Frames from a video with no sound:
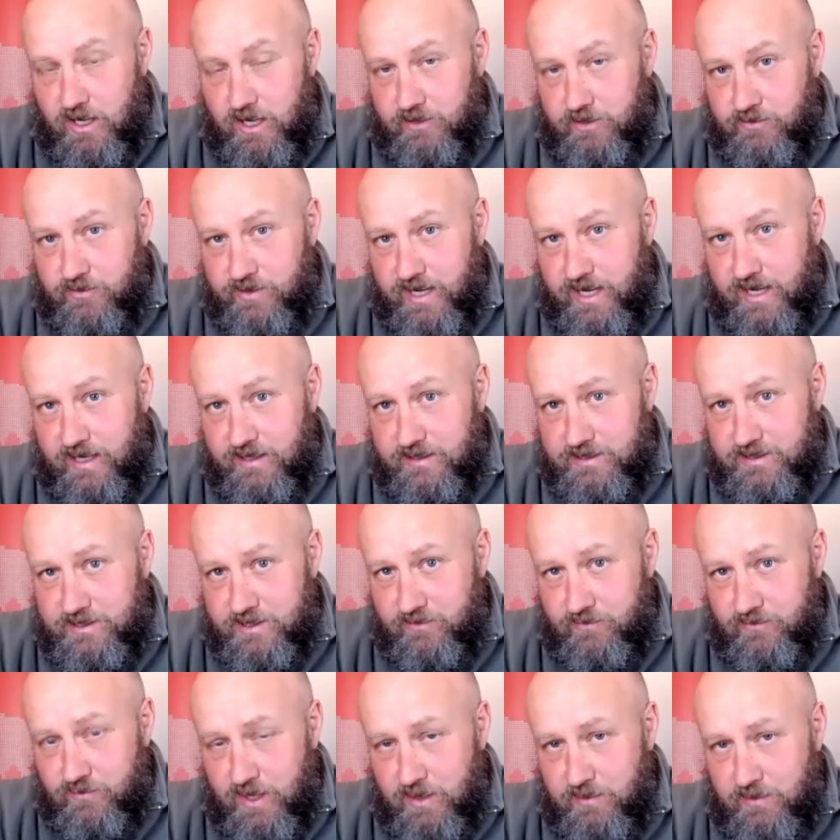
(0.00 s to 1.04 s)
reality
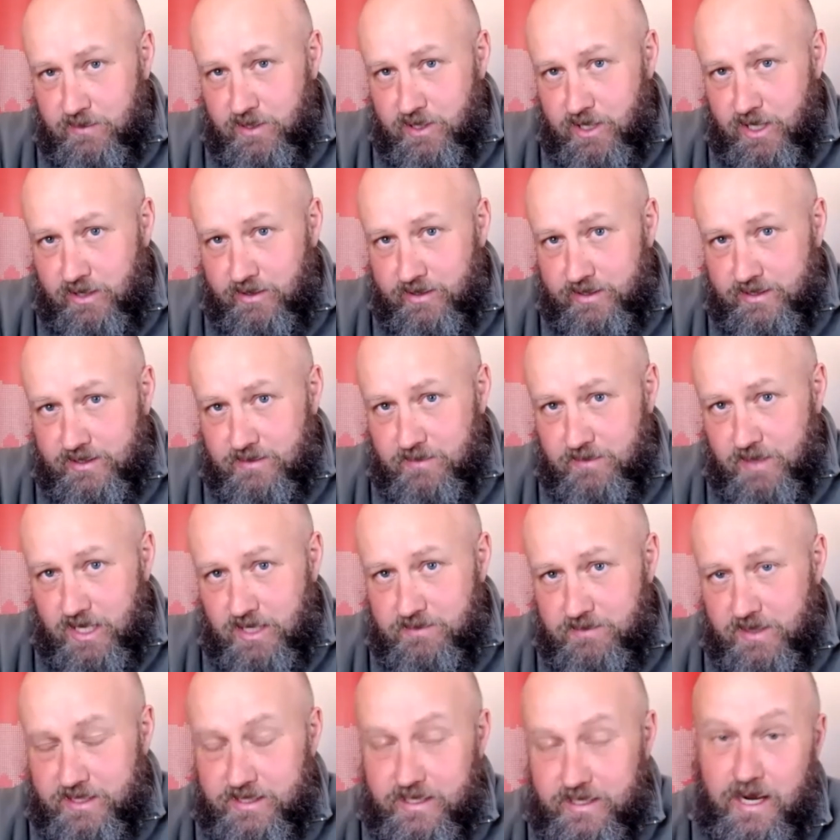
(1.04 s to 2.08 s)
of where we are at the
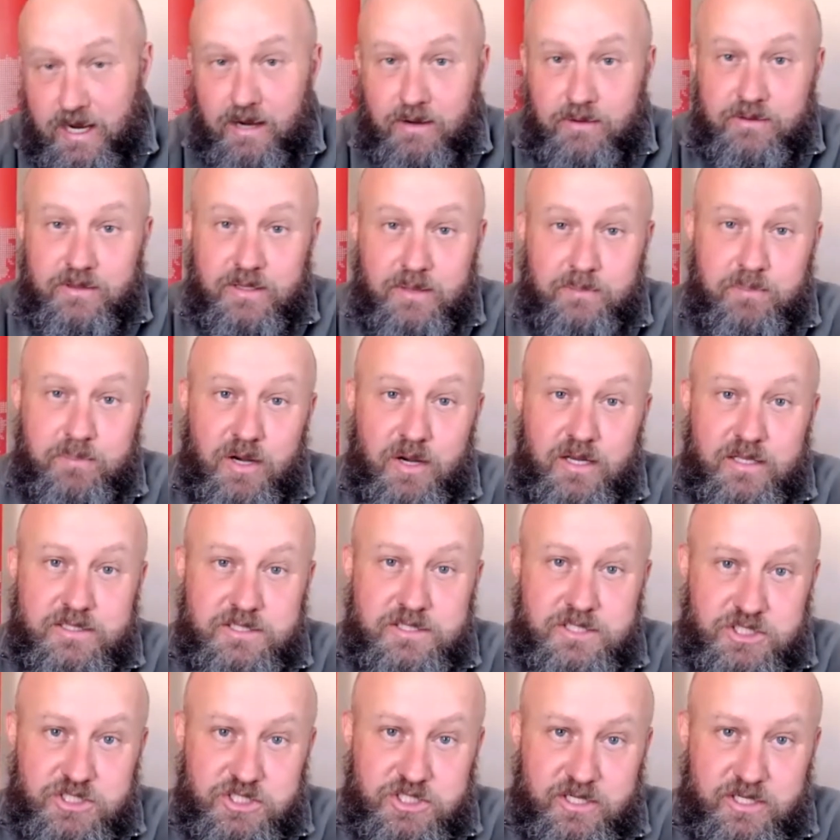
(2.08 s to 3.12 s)
moment. Now, the
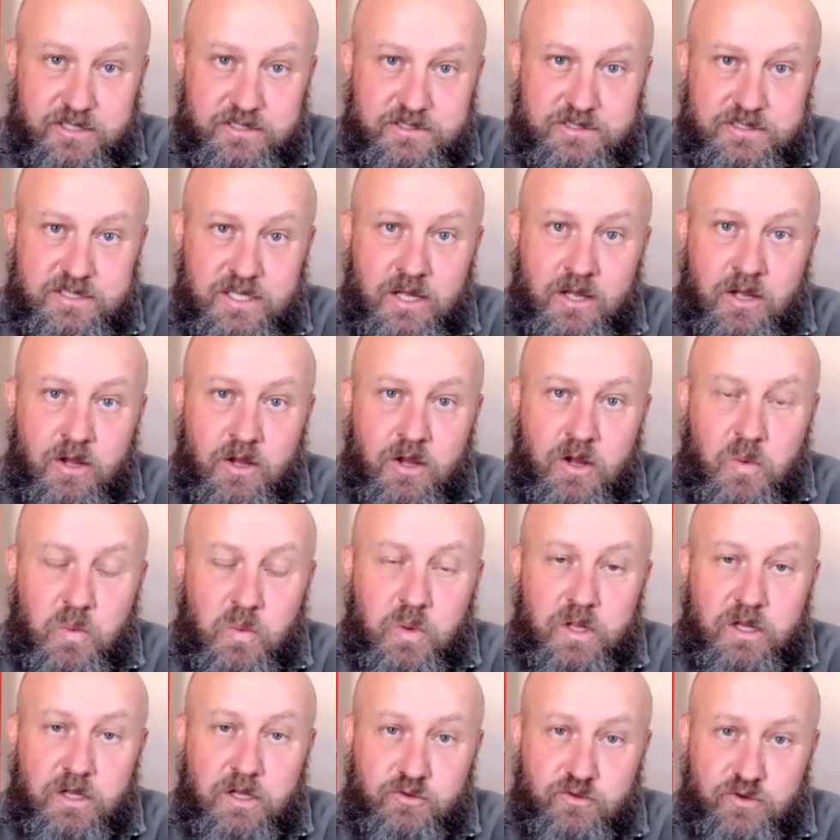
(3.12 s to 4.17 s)
politicians
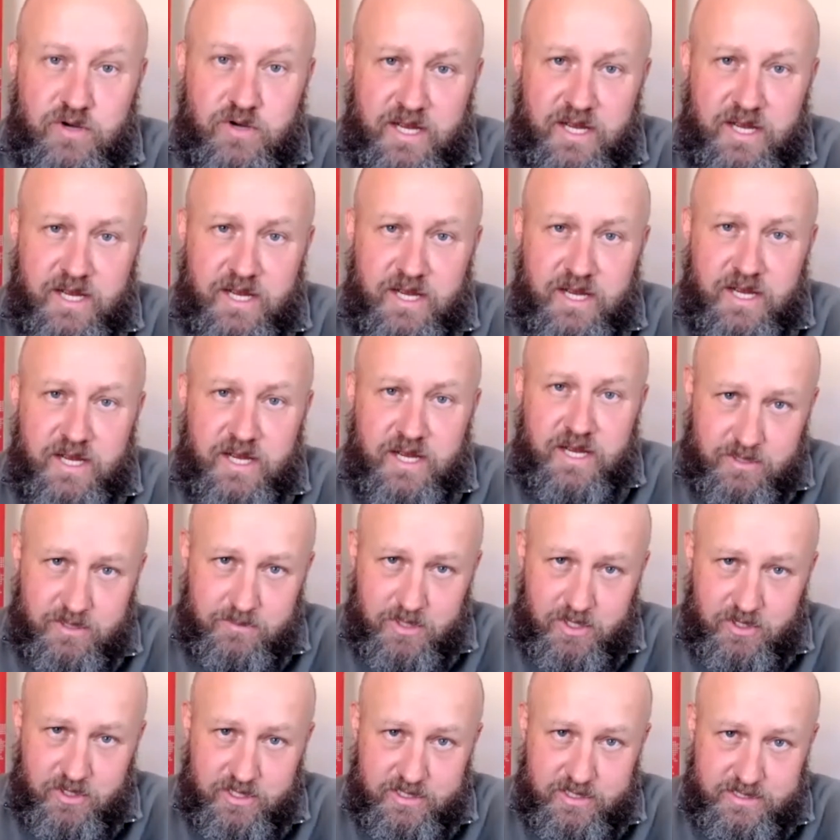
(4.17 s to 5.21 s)
will try and turn
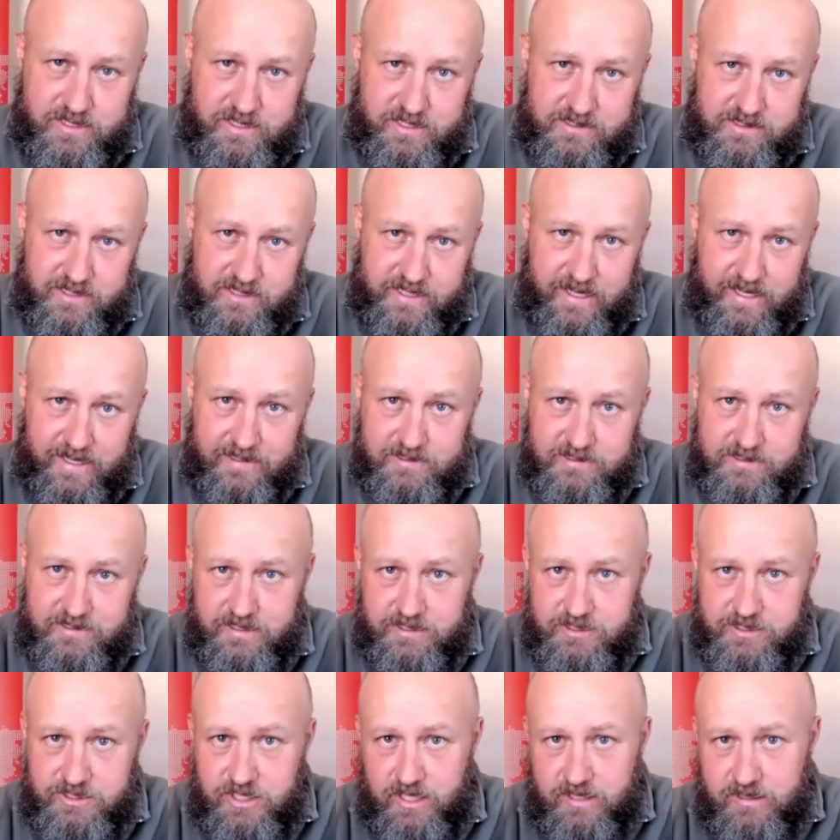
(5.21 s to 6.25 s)
communities against
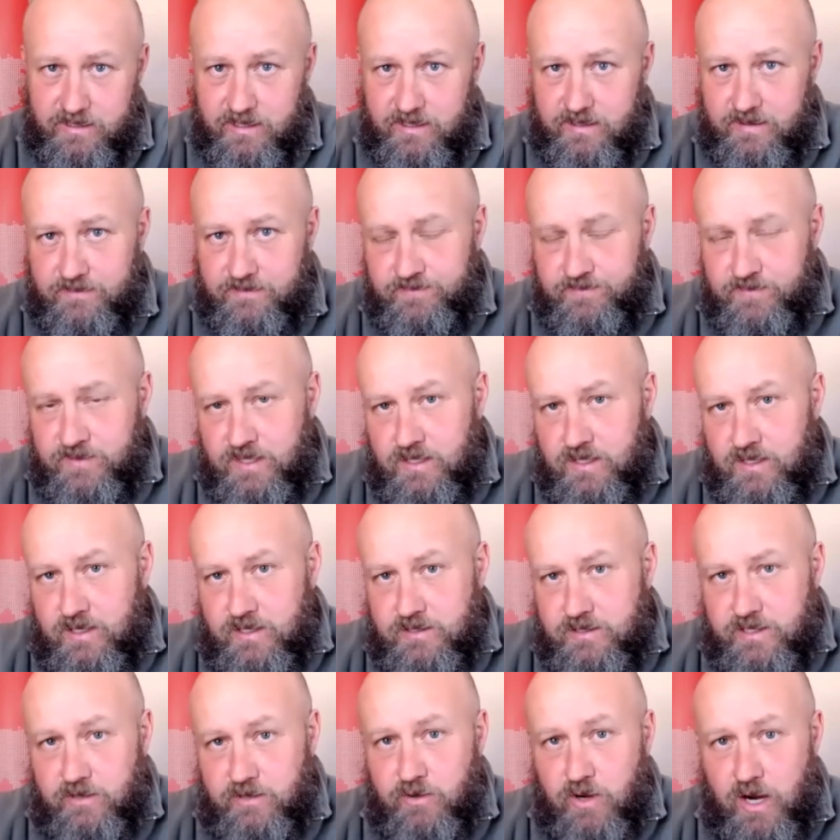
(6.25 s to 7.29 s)
each other.
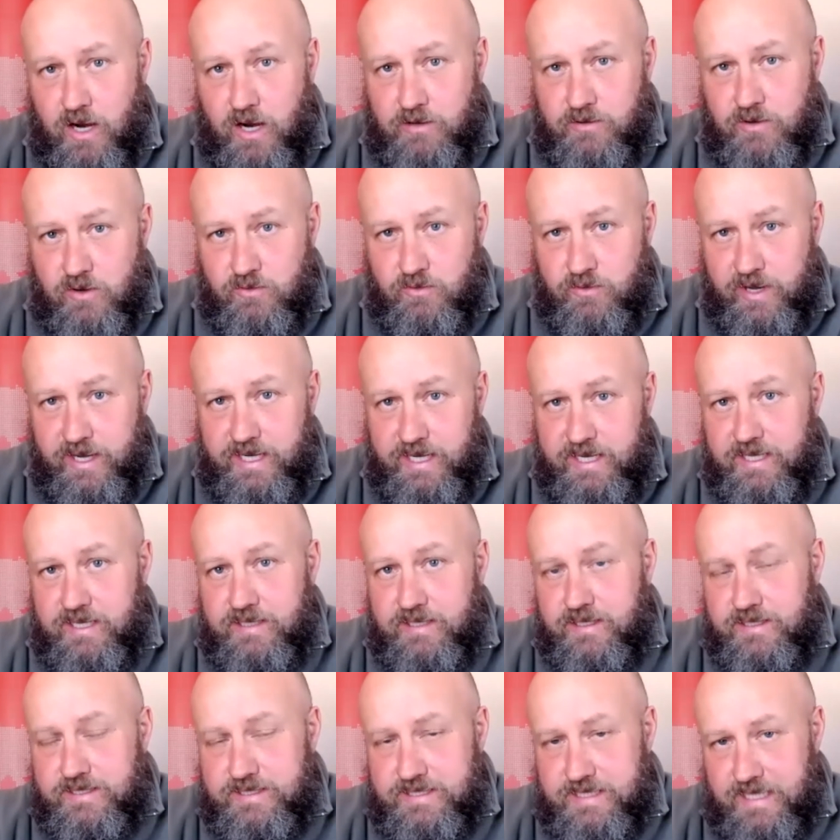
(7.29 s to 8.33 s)
There are already
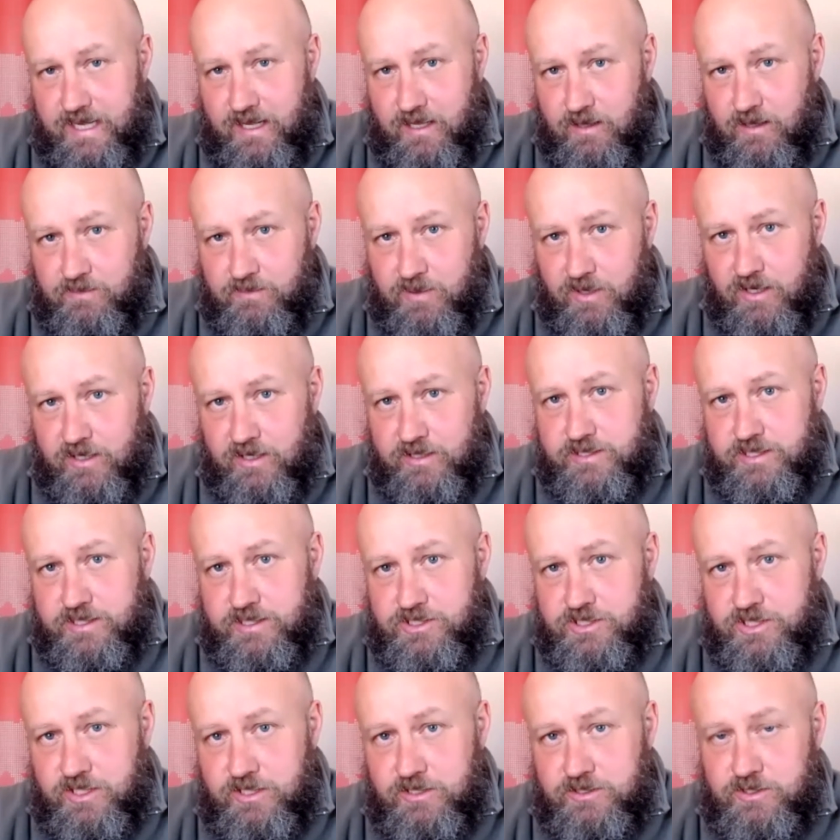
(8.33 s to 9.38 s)
in Natal
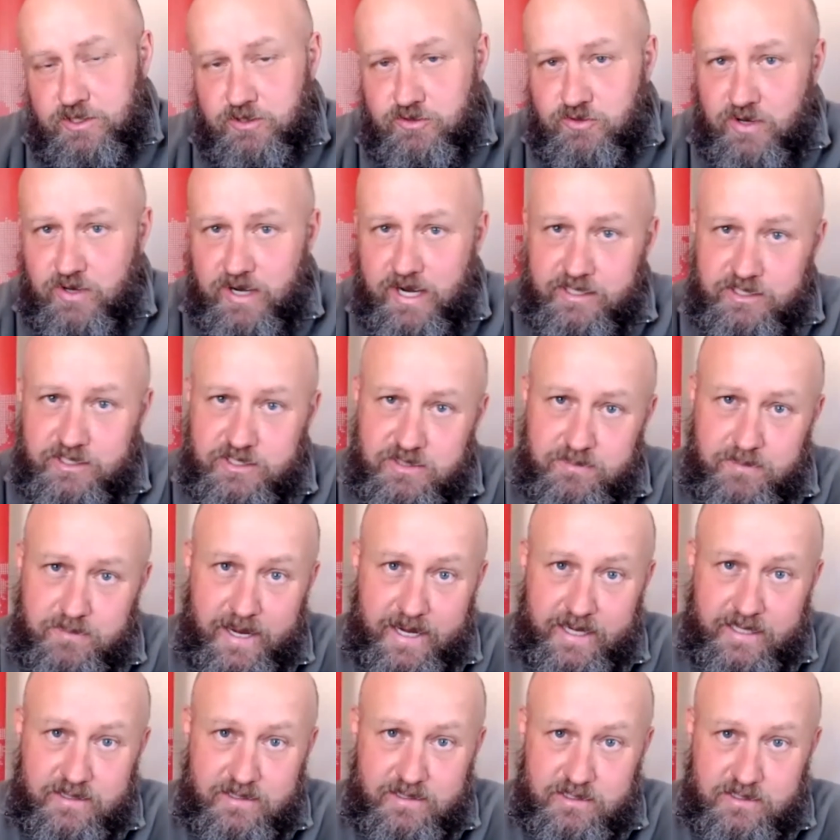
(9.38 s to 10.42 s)
politicians who are trying to
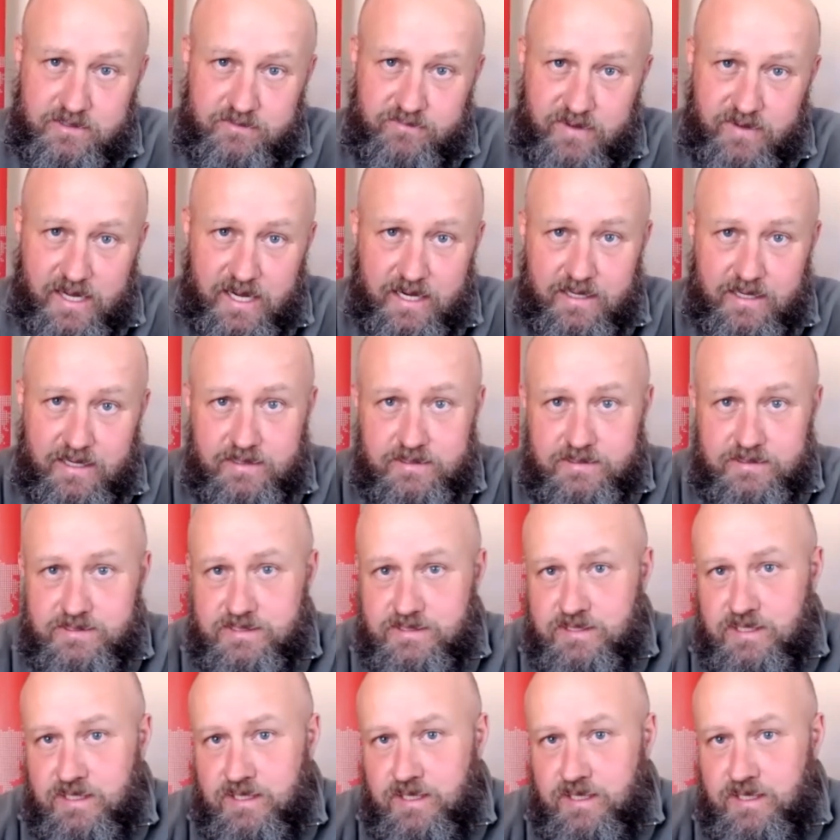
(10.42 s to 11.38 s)
make this violence